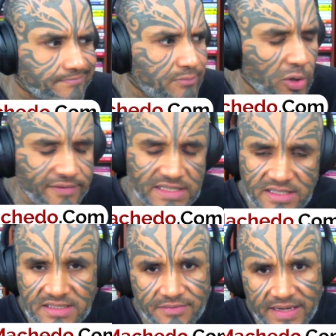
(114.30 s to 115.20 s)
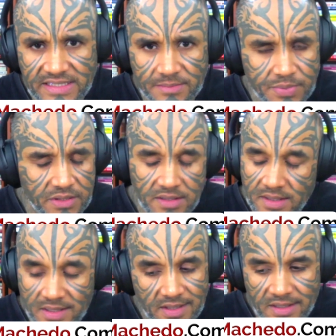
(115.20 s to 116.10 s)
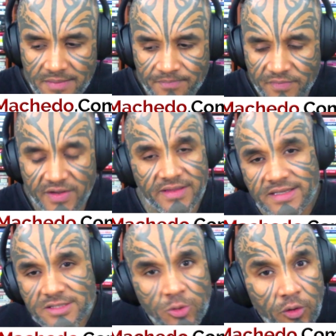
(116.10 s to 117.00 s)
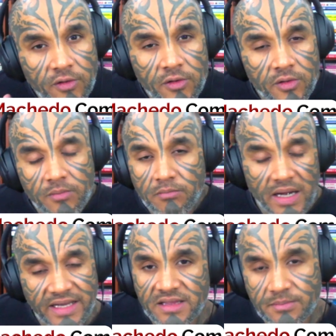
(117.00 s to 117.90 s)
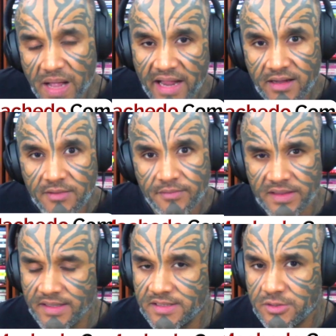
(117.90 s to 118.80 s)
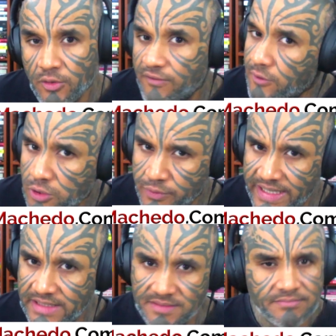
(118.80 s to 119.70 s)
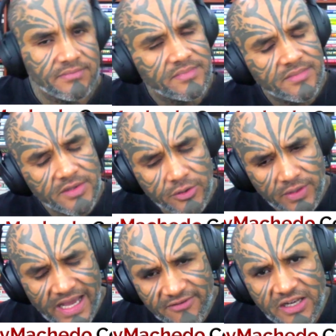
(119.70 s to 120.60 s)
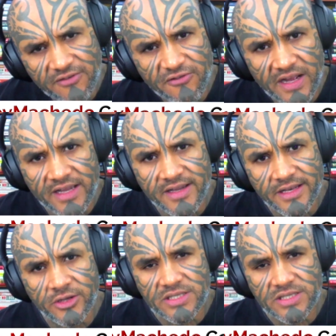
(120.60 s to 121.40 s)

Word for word: motivation is very simple. When there's no money in the bank, when there's no food to eat, you will have enough fire in your